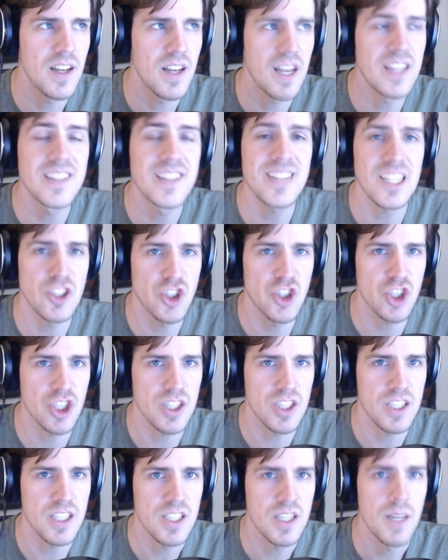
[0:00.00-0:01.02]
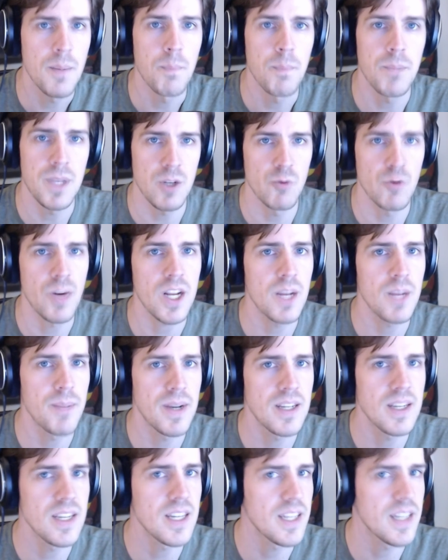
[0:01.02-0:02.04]
essentially me
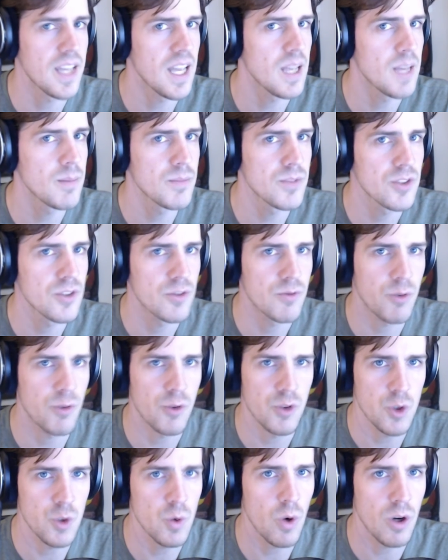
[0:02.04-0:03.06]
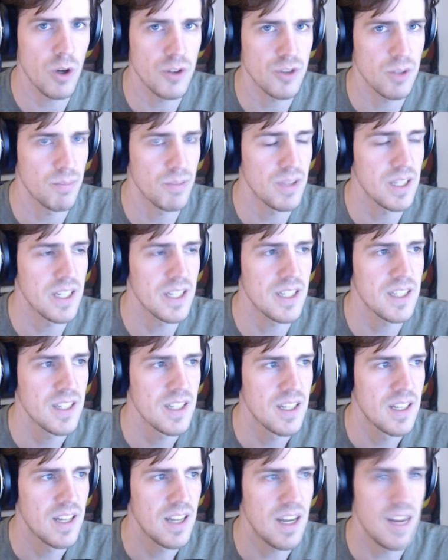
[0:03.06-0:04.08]
recommending games for you all to play,
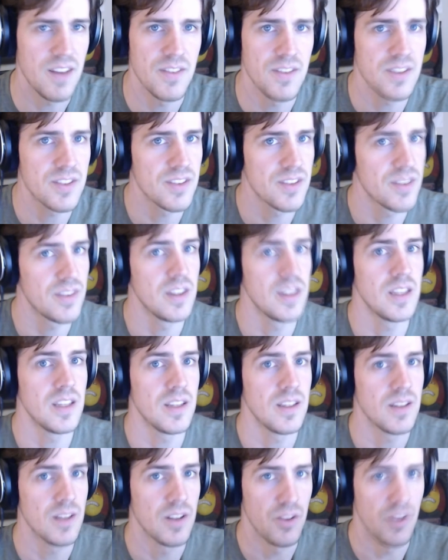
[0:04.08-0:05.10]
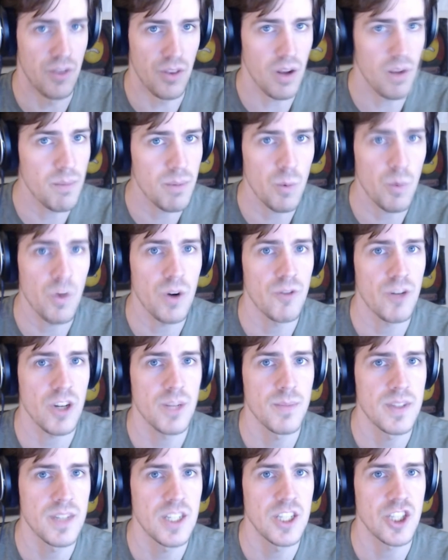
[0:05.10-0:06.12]
and this is the number one
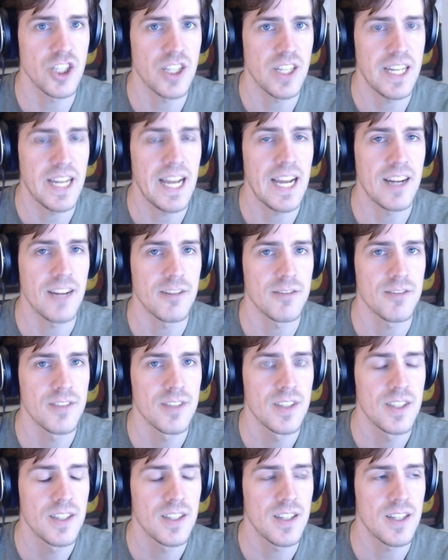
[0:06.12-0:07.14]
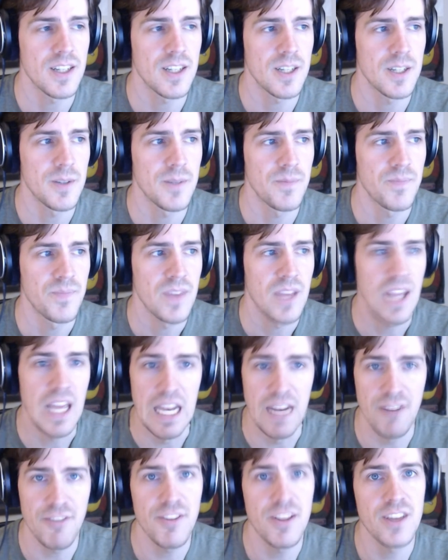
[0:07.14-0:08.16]
recommendation I have.
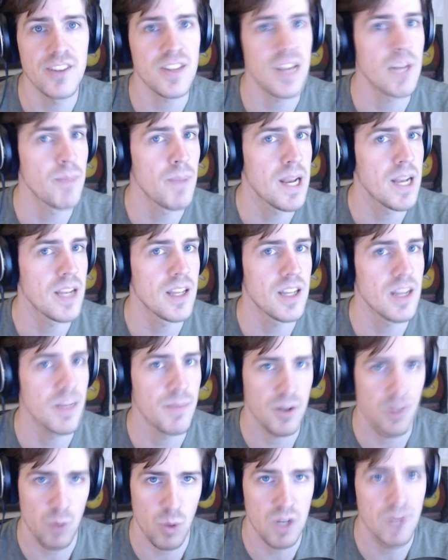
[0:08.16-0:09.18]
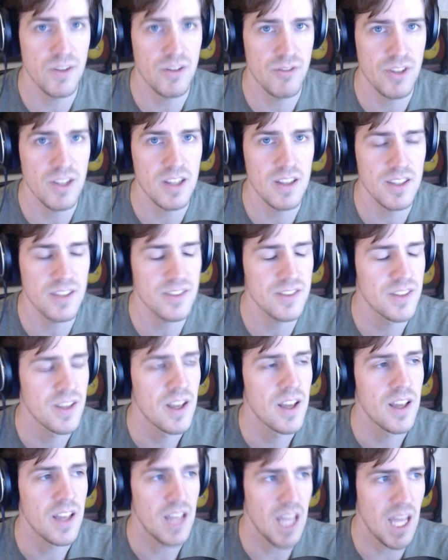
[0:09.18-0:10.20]
If this had made it in my 2015 list,
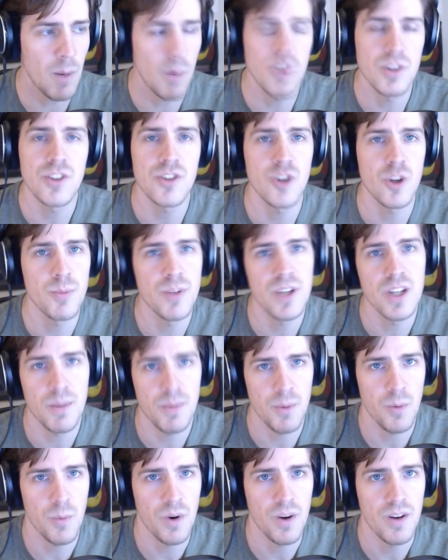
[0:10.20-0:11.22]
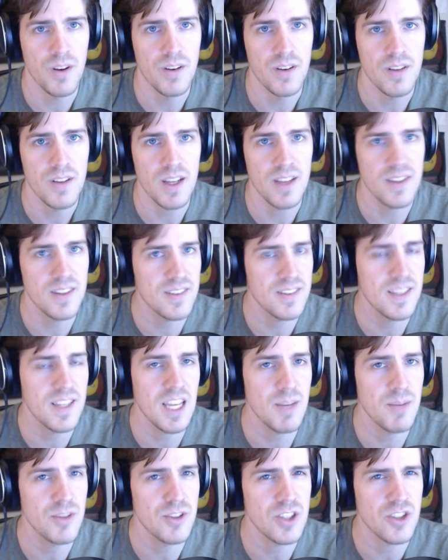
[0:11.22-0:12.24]
it would still be number one. Like, this
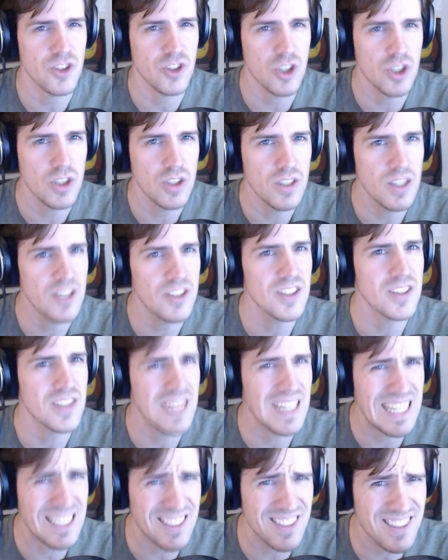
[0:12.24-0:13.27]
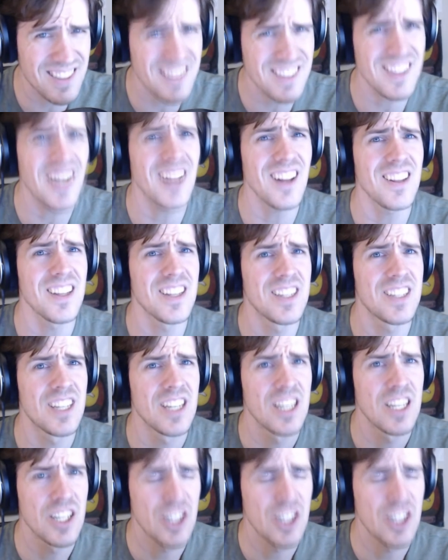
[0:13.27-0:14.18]
game is just, it's just a solid,